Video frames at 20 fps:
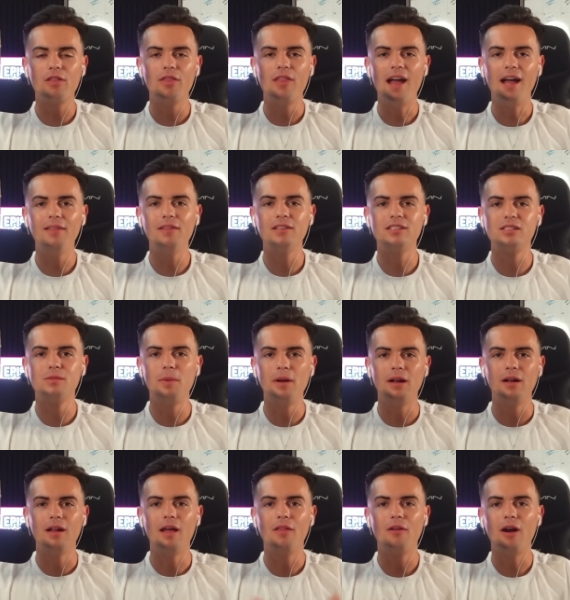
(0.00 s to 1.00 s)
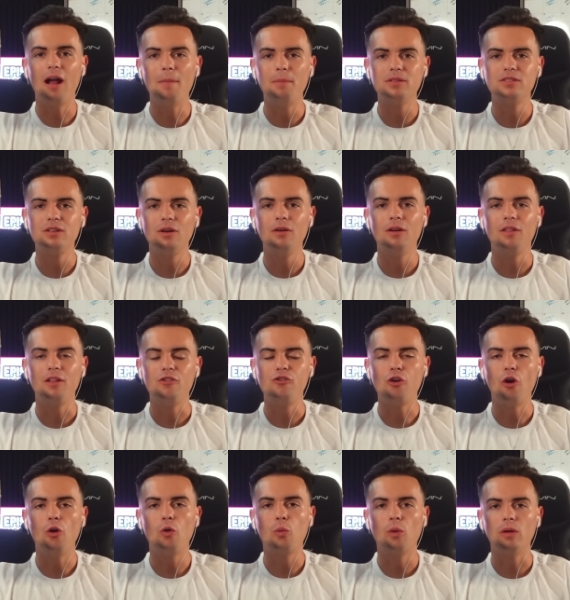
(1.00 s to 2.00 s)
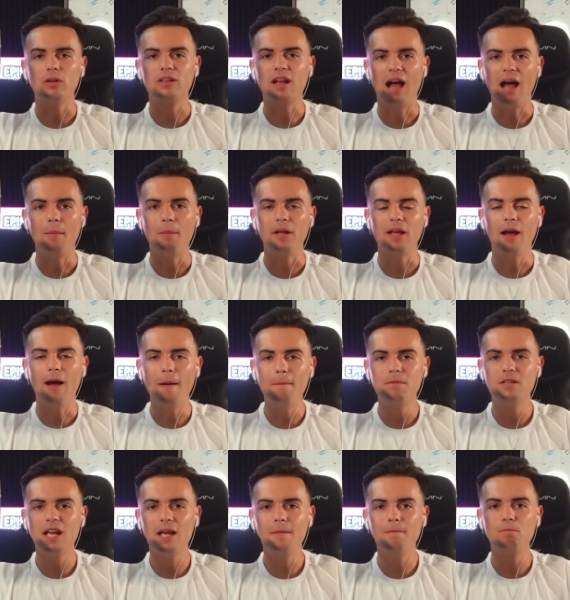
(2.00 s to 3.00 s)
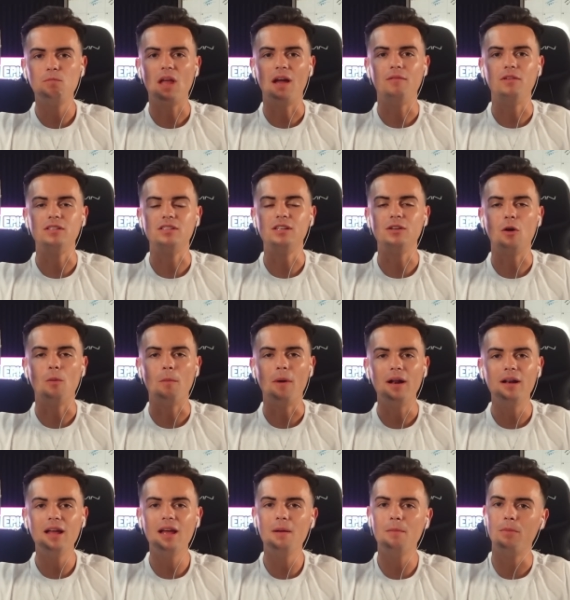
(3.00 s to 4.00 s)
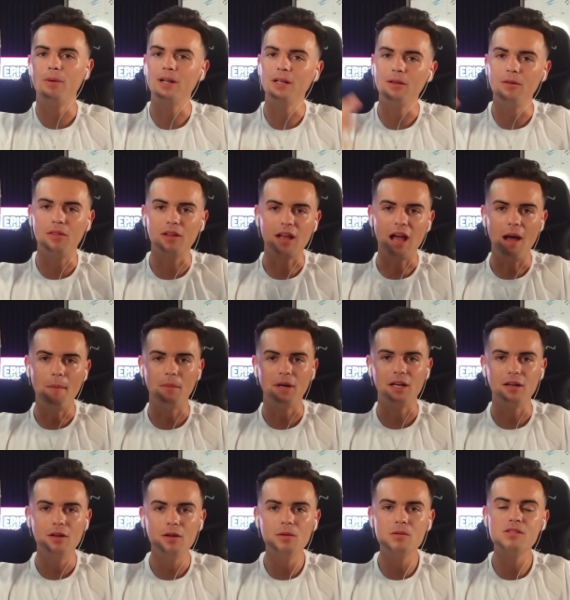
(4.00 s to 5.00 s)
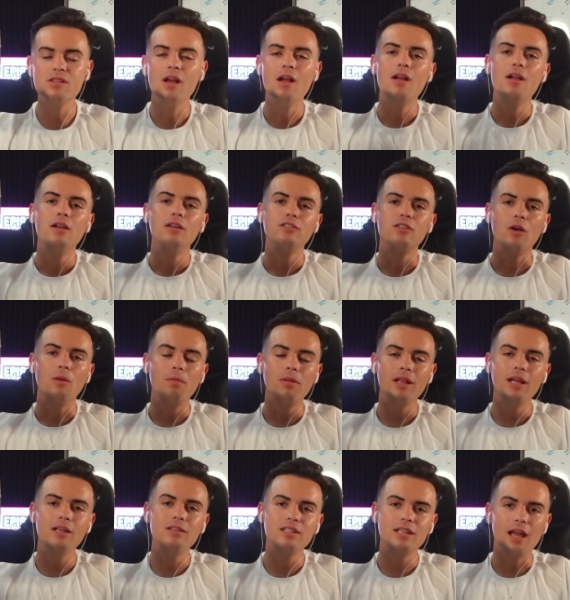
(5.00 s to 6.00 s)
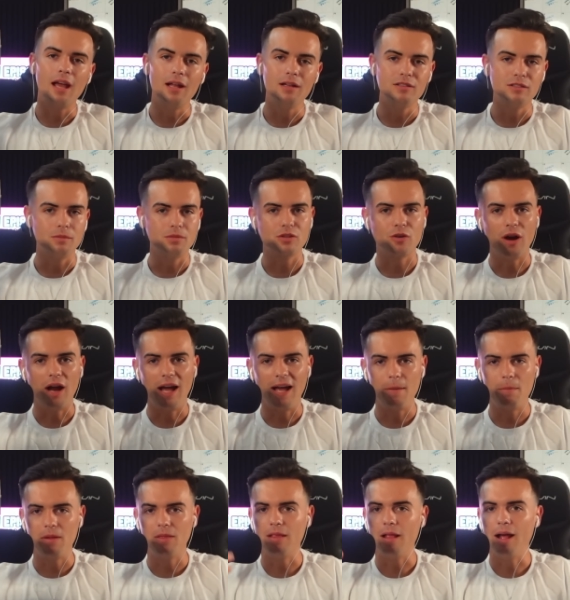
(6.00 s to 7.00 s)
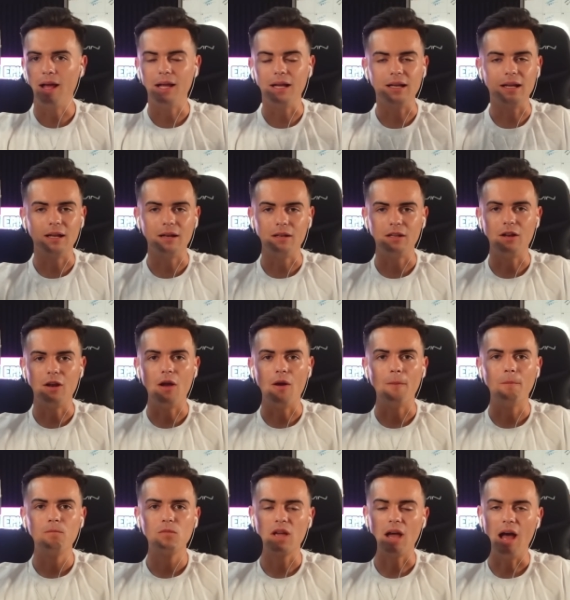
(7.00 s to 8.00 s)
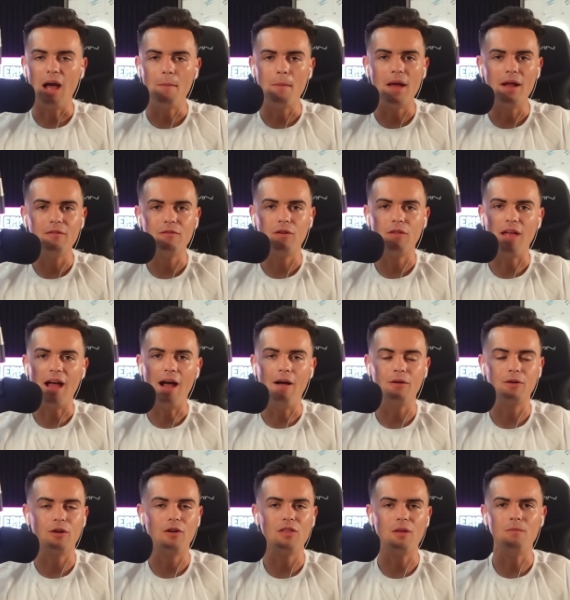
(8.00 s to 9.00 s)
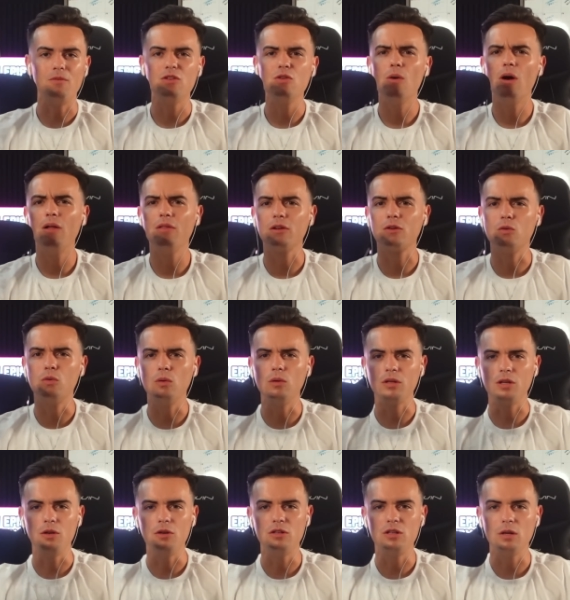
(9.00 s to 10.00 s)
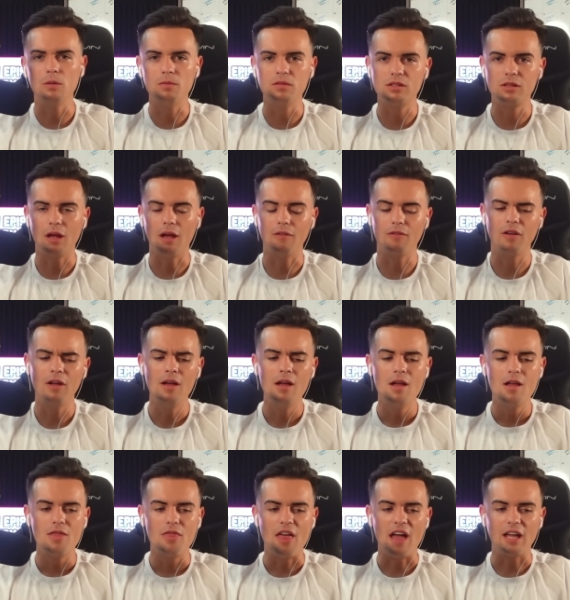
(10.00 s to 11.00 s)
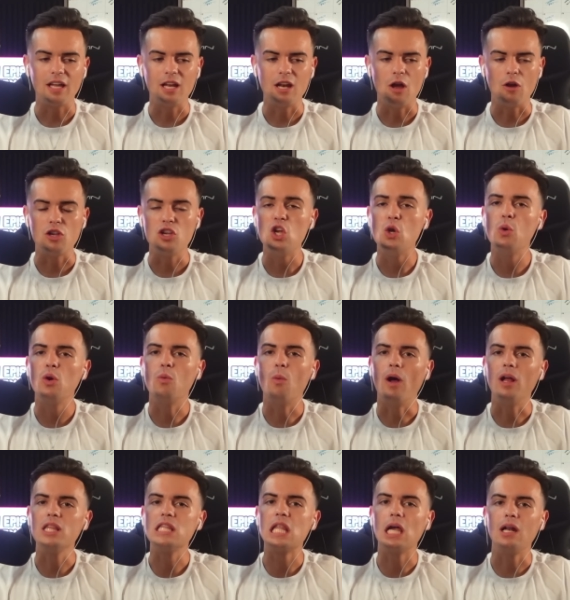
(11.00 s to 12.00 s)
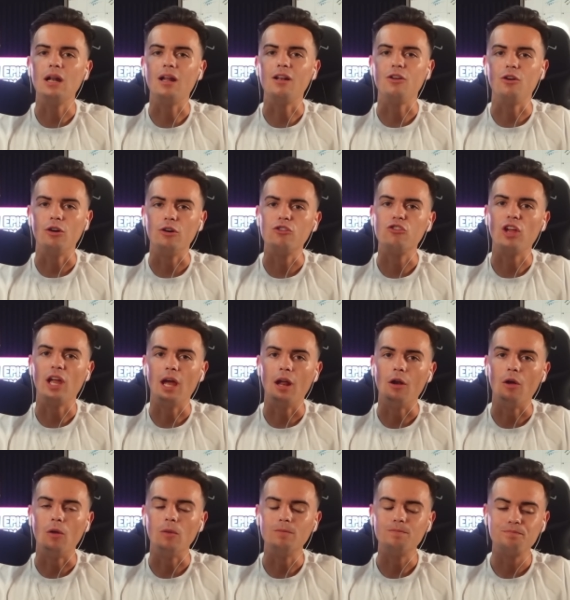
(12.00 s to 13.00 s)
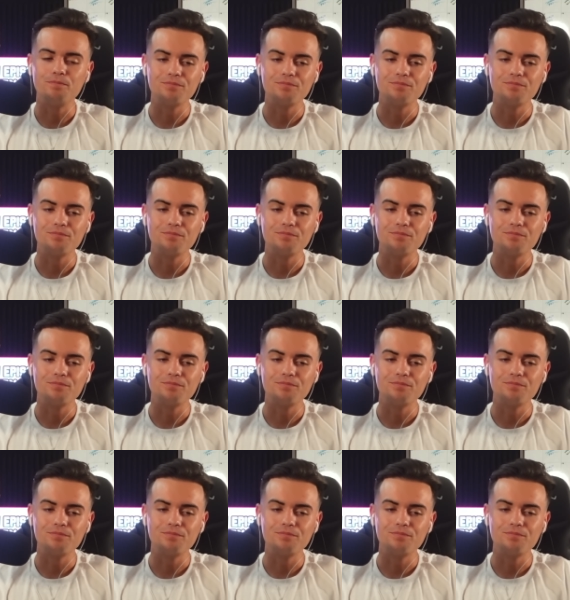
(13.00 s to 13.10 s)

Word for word: than that, this has been another episode of the Joke WRLD Comedy Update. Every single Monday, bring you the comedy news. So please, again, subscribe and like and, you know, comment for the algorithm. Do all the cool YouTube stuff that, you know, you would want done on your channel.